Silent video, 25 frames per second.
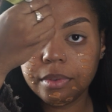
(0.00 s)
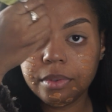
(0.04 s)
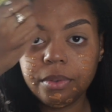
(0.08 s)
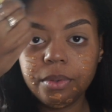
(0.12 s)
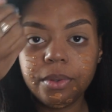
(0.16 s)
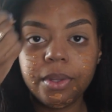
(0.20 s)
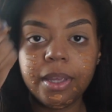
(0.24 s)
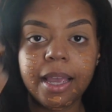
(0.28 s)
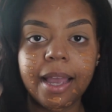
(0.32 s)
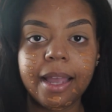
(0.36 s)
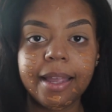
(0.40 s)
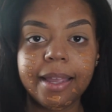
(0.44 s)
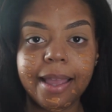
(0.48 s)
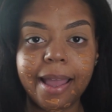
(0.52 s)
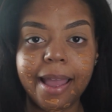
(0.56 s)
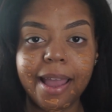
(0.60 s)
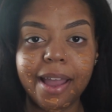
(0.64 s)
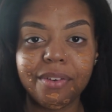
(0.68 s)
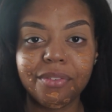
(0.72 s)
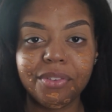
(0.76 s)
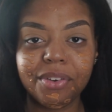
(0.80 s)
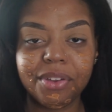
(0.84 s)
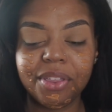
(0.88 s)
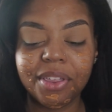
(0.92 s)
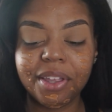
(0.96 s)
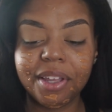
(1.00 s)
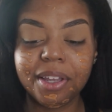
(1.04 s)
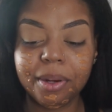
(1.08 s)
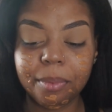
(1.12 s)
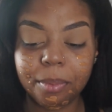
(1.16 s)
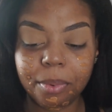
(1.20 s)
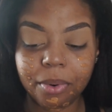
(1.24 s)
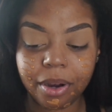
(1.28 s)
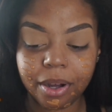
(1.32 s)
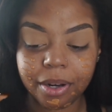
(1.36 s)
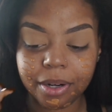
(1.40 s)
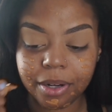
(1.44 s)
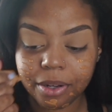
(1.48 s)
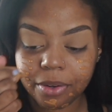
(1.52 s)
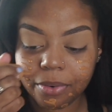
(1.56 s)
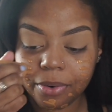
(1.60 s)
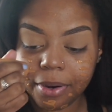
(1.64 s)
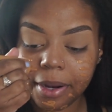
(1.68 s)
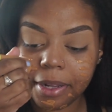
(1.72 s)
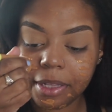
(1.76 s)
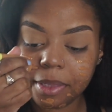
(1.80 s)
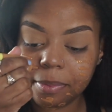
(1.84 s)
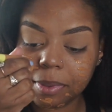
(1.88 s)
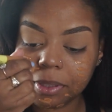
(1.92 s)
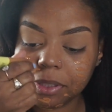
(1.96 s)
You can't get everything in a product,
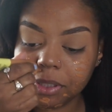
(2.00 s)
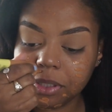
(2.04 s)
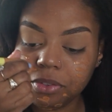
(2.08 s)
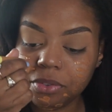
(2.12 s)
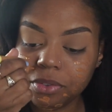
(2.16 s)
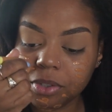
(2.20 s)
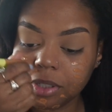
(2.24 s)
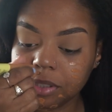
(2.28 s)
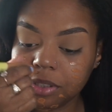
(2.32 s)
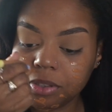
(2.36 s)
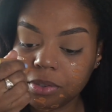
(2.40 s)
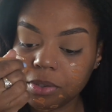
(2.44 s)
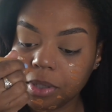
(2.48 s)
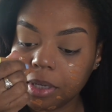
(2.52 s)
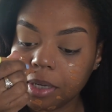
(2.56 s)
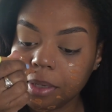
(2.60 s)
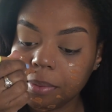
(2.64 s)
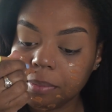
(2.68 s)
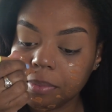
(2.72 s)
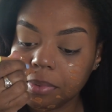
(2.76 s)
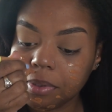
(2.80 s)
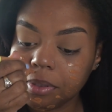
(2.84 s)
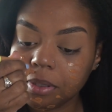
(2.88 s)
right? Especially drugstore.